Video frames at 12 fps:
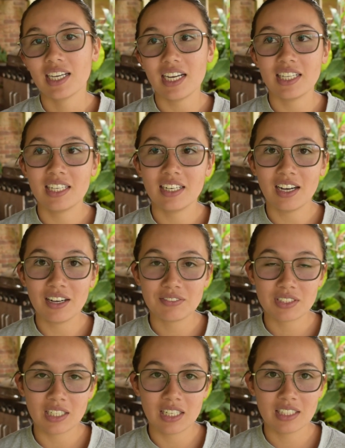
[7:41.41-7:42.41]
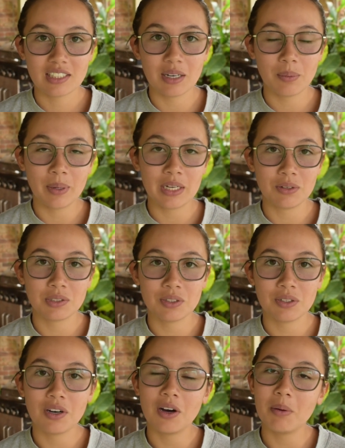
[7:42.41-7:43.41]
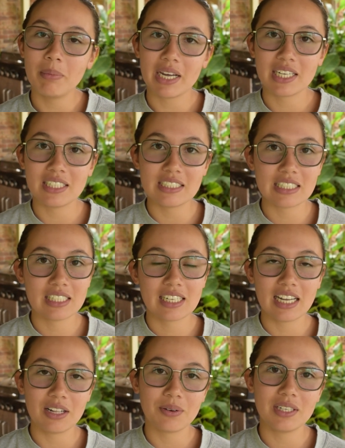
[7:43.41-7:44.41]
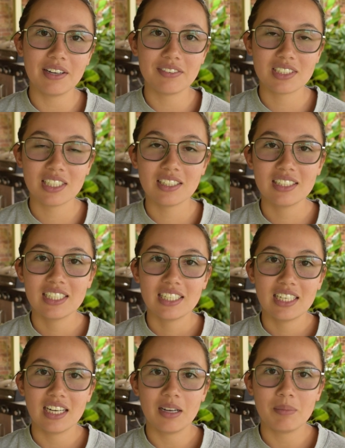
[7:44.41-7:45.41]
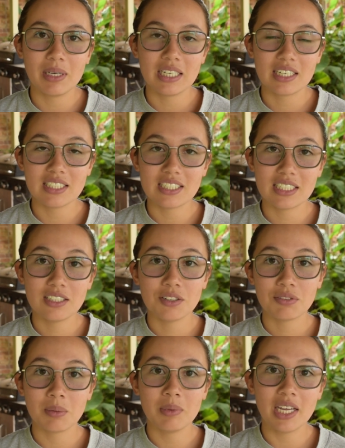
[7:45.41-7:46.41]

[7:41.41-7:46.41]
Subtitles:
And then after that week or 2, I'll hop back into the calorie deficit and continue from